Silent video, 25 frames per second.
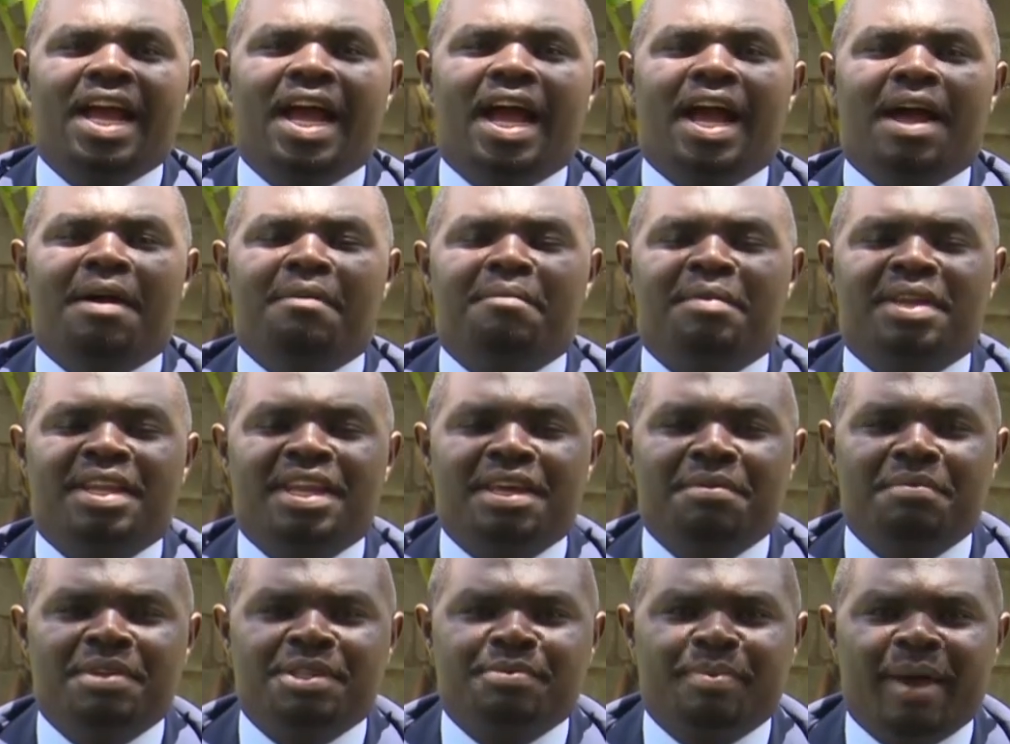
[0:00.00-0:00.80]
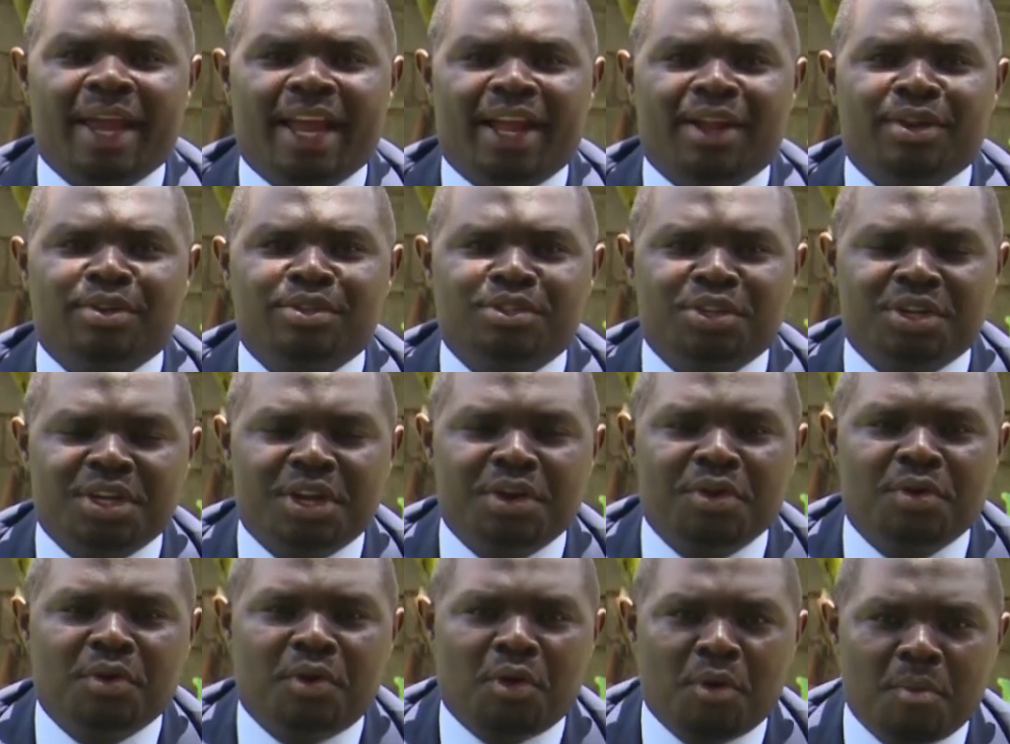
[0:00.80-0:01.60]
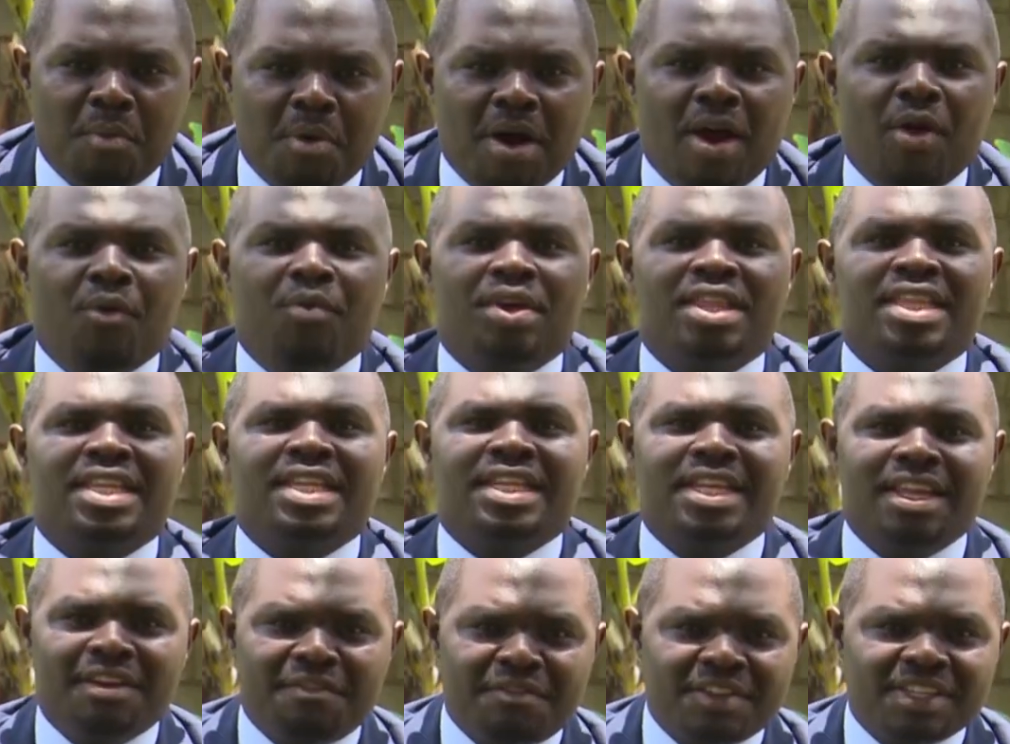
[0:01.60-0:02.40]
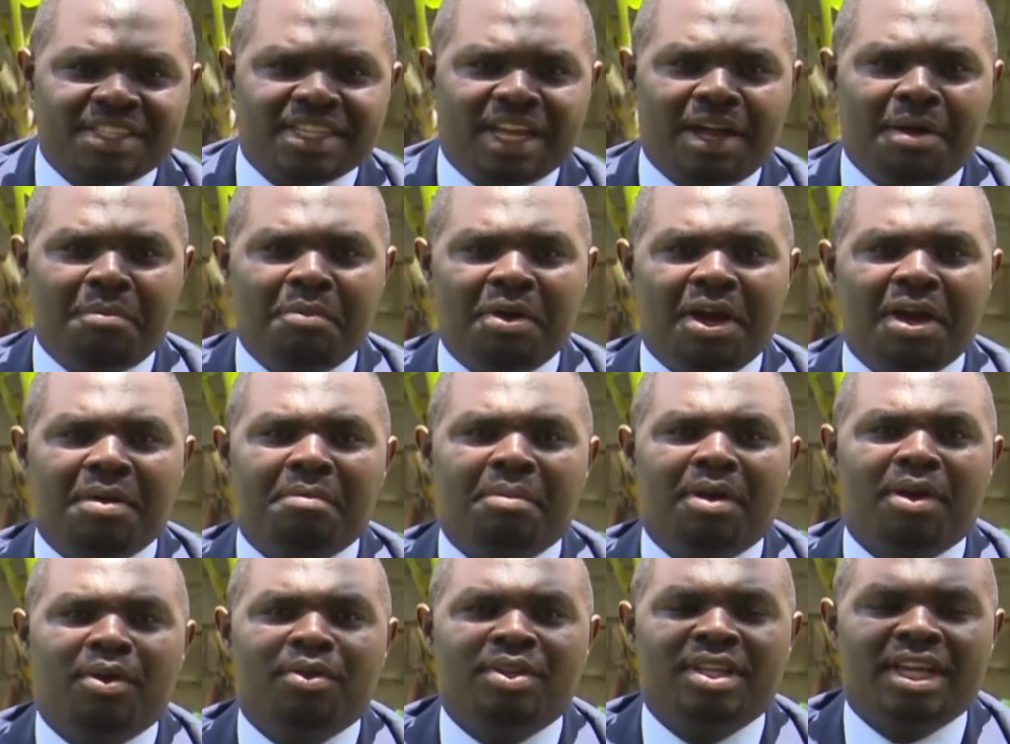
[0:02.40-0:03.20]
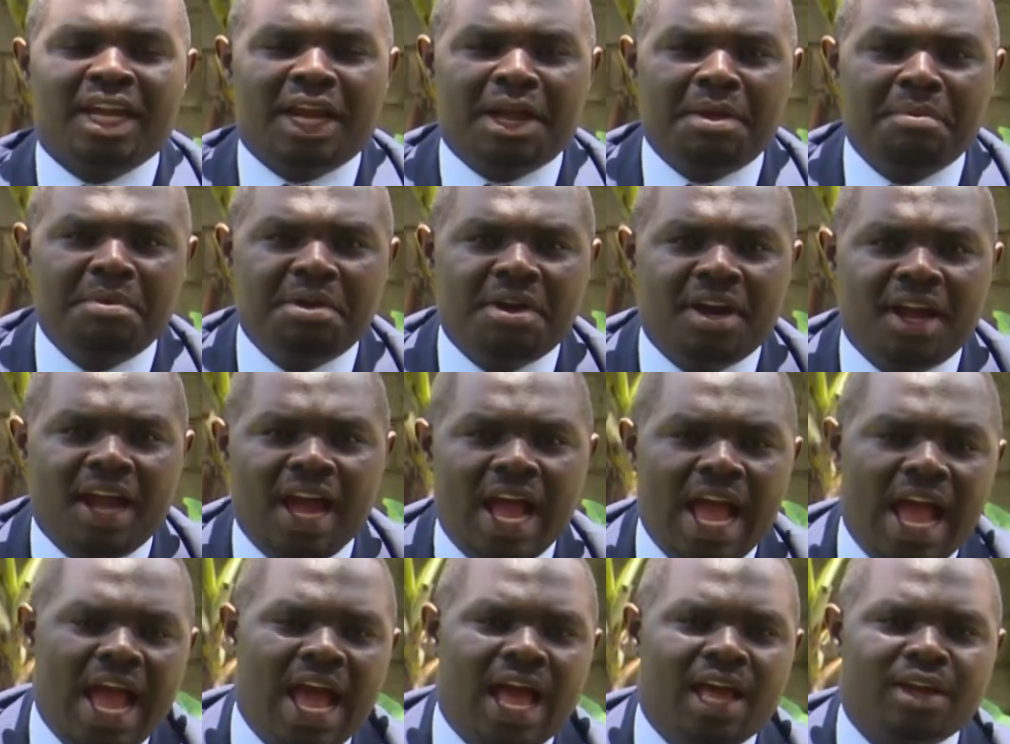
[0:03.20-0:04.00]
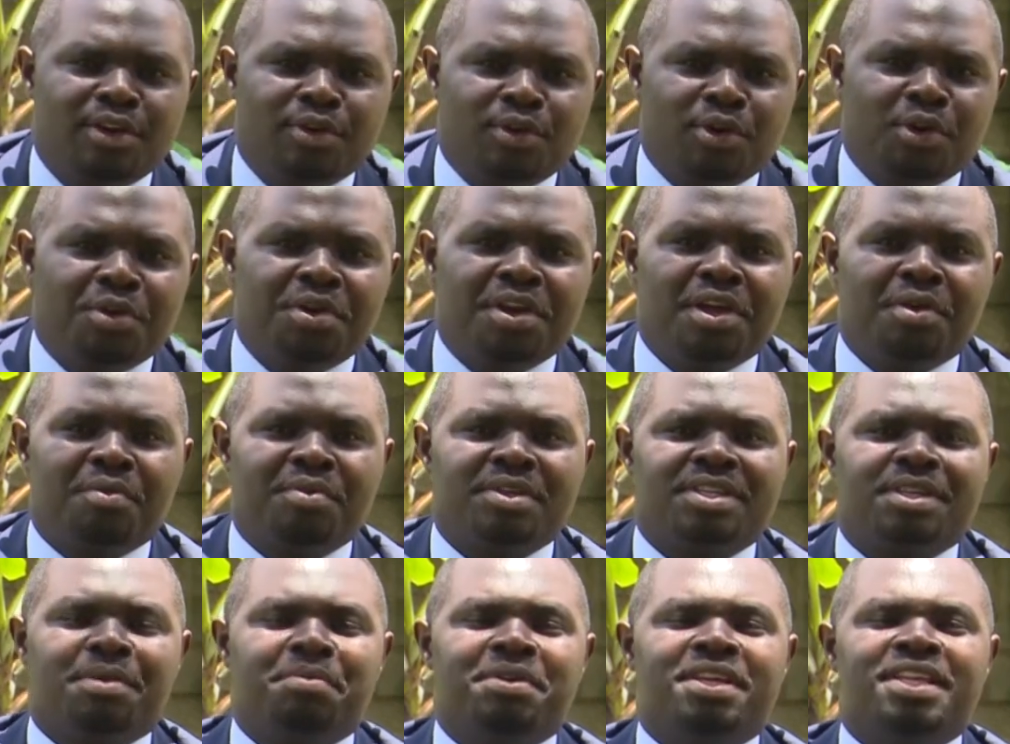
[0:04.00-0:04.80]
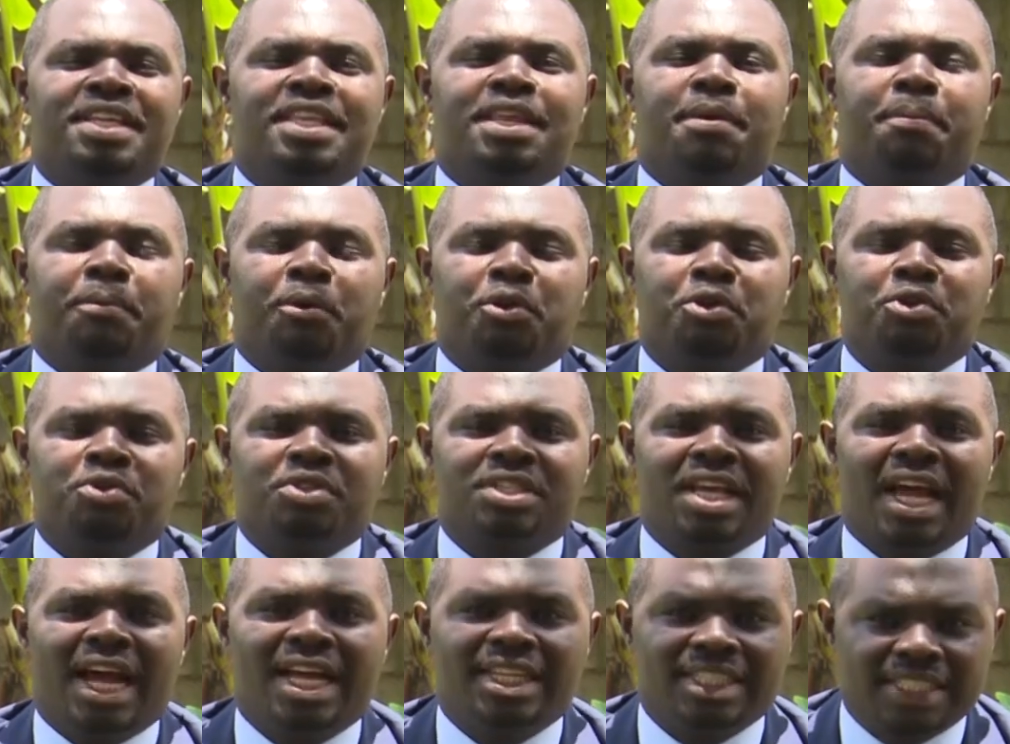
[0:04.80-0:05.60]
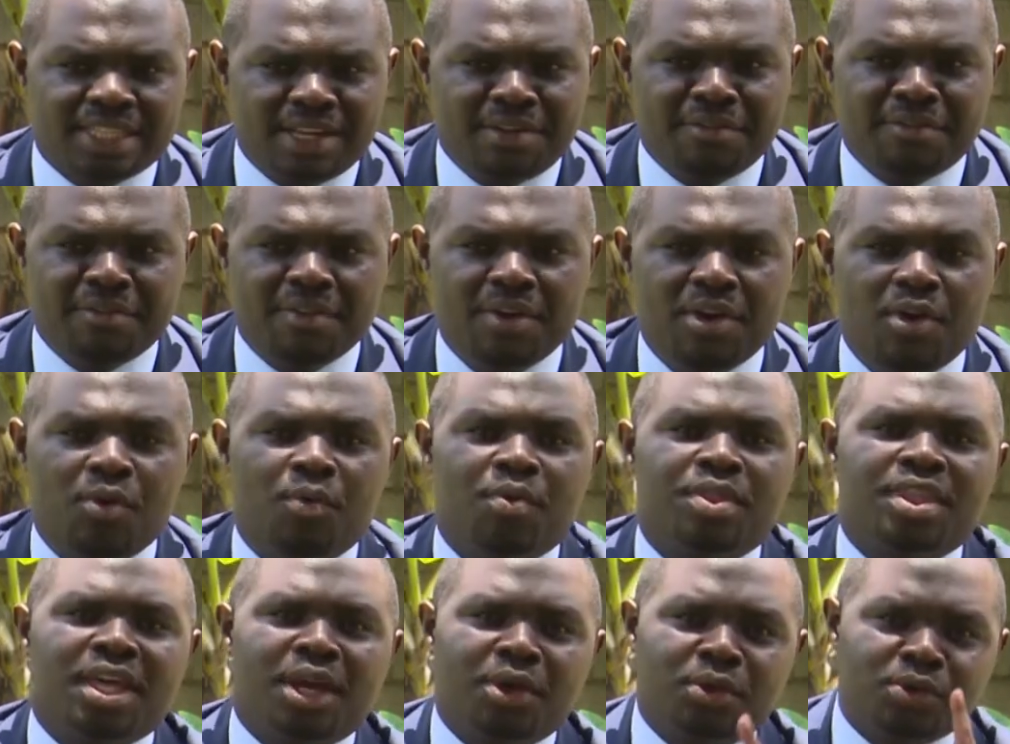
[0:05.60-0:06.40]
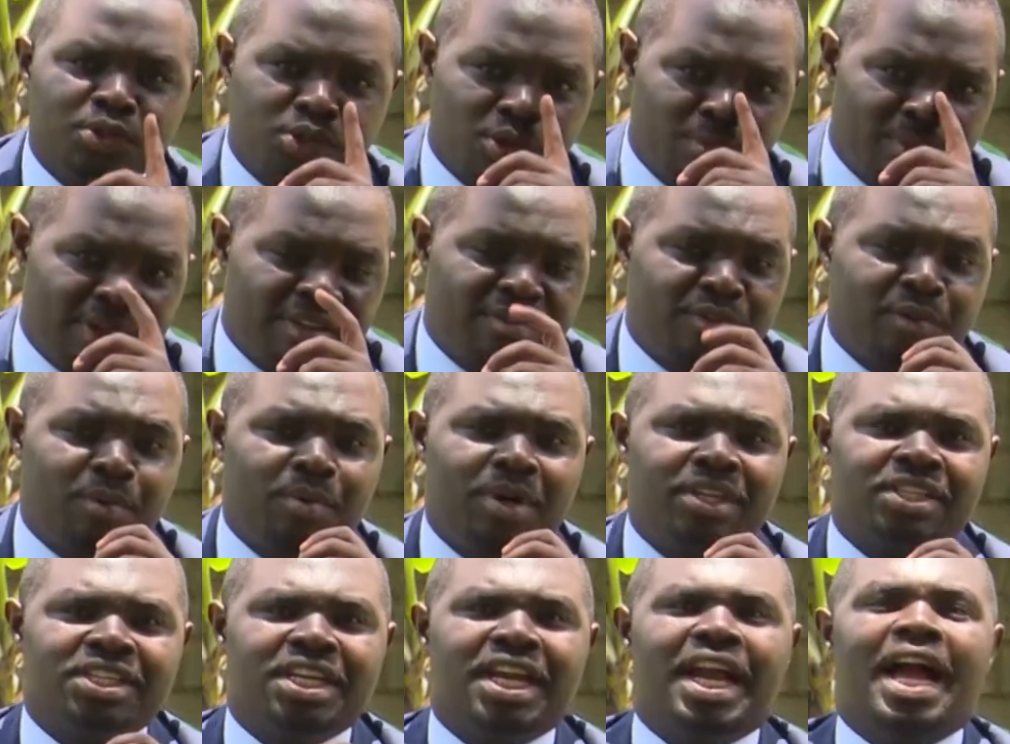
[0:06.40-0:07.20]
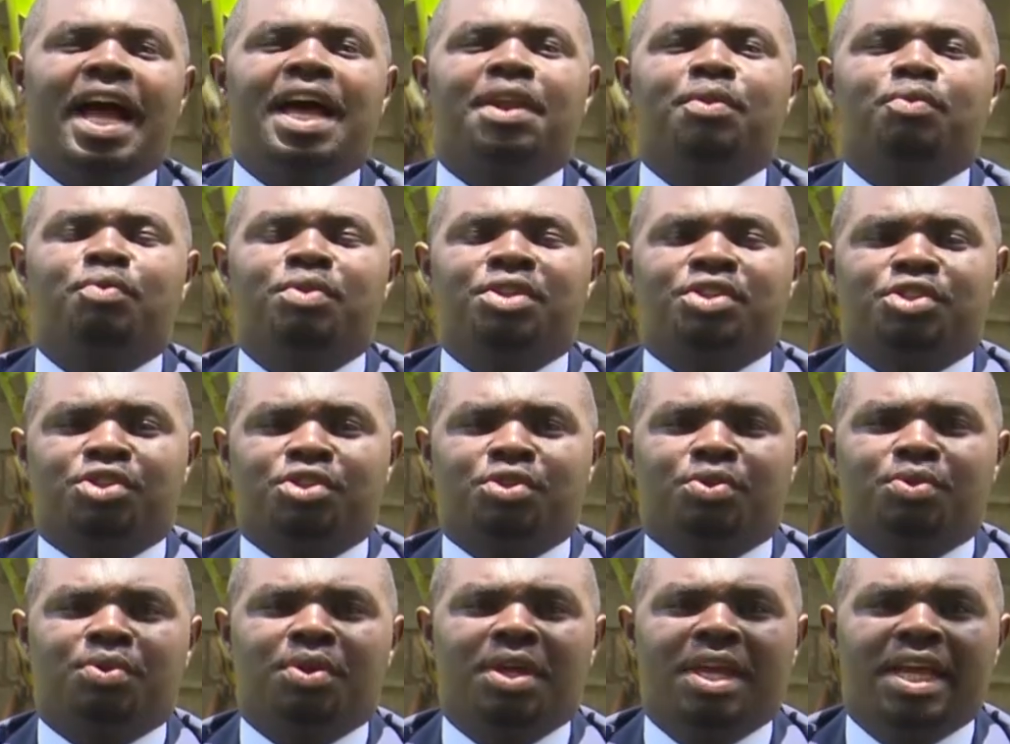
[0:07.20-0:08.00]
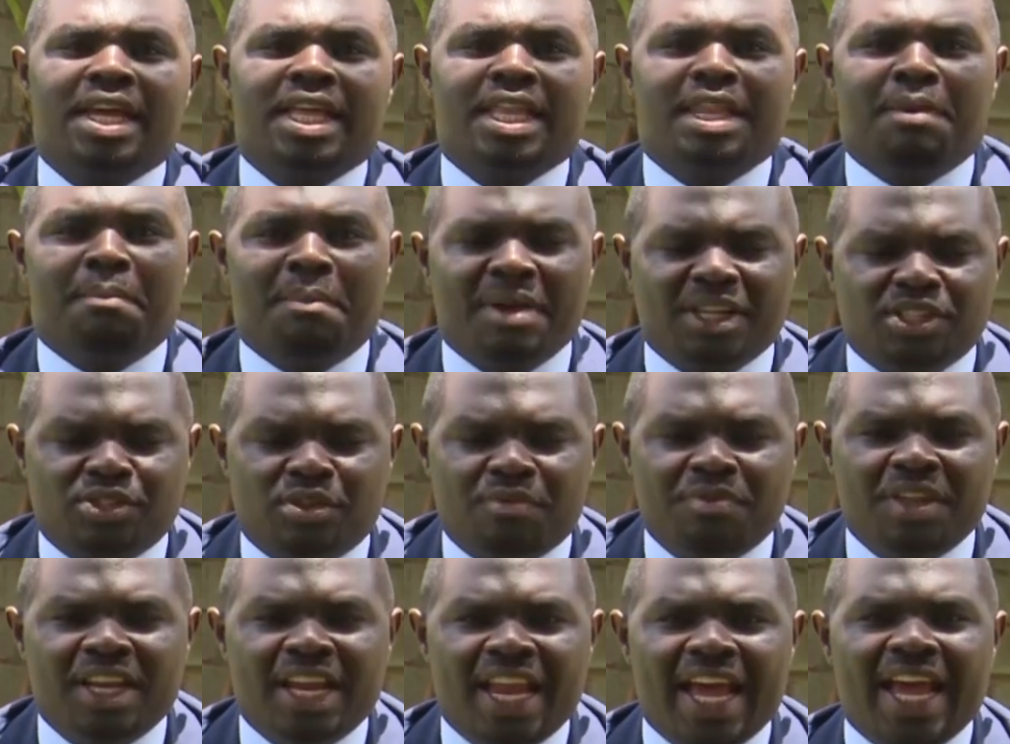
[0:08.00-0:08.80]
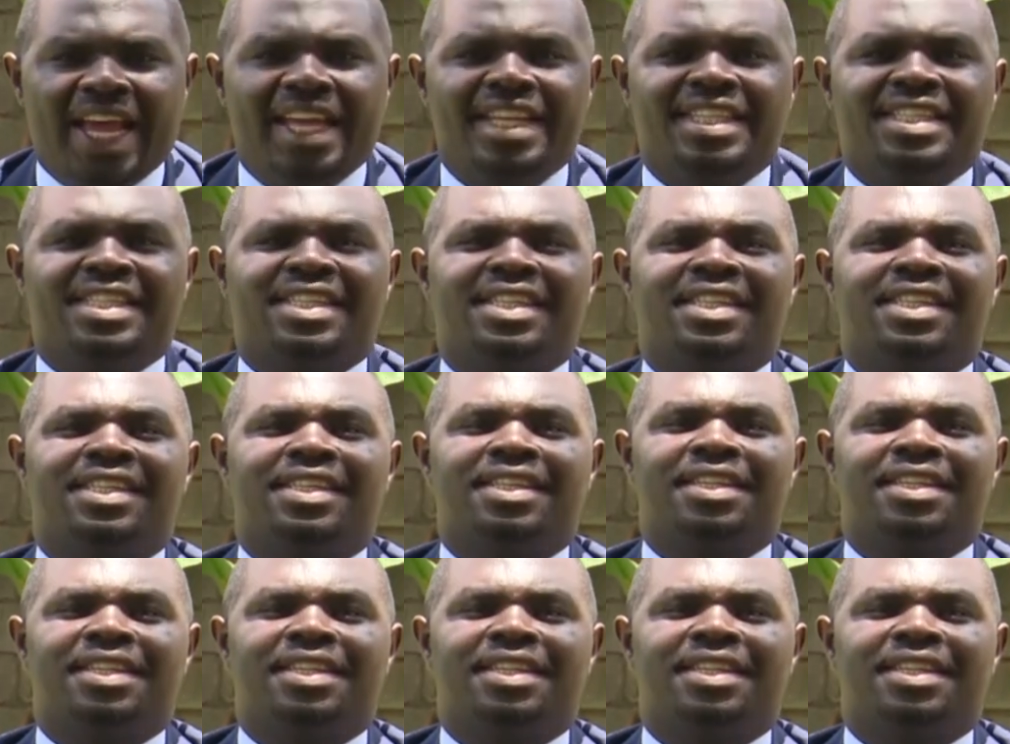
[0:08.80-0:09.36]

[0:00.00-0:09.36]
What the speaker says: My name is Michael Jordan Lukomwa with Davis Kamukama on the camera and Gloria Gutabingi, the producer herself. We thank you so much for watching and wish you the best of the night.